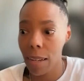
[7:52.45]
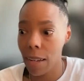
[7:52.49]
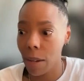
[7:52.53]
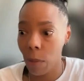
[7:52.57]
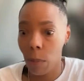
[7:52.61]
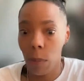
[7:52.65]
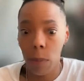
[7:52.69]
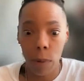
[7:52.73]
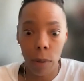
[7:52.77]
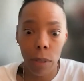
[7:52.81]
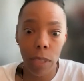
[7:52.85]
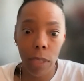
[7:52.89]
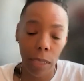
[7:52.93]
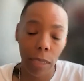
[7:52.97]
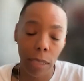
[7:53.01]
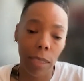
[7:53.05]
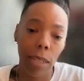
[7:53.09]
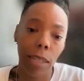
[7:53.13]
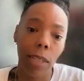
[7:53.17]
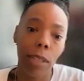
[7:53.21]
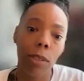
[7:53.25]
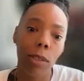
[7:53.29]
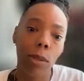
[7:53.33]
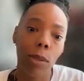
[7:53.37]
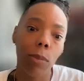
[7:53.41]
and will
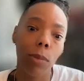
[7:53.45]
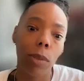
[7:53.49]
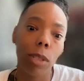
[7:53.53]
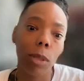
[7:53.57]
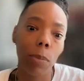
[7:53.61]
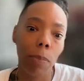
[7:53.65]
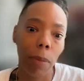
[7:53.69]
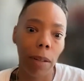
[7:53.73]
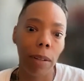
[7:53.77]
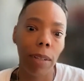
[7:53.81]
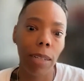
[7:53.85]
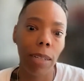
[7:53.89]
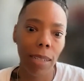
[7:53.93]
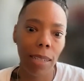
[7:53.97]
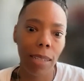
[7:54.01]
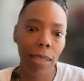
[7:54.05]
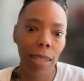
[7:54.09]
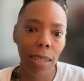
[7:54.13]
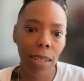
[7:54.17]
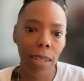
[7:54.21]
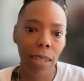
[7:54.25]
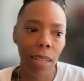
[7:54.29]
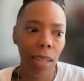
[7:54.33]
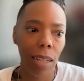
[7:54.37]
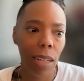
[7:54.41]
continue to experience
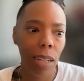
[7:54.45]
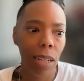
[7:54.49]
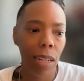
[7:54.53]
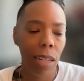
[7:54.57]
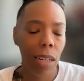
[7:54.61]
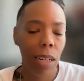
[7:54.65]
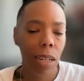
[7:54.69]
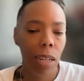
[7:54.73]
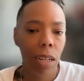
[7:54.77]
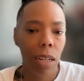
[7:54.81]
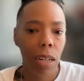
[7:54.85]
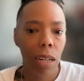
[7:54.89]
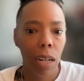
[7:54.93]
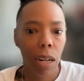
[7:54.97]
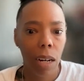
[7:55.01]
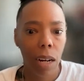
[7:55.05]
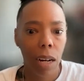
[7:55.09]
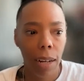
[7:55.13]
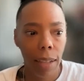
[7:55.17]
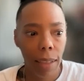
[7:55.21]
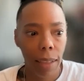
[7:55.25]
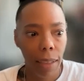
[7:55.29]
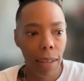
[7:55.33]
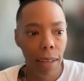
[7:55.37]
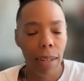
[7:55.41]
it
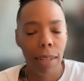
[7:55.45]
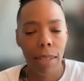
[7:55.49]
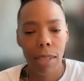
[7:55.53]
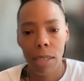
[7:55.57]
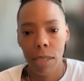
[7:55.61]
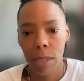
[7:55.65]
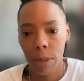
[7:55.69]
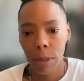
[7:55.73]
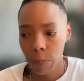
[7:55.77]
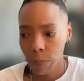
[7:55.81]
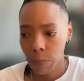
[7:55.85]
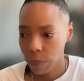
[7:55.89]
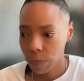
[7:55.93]
unless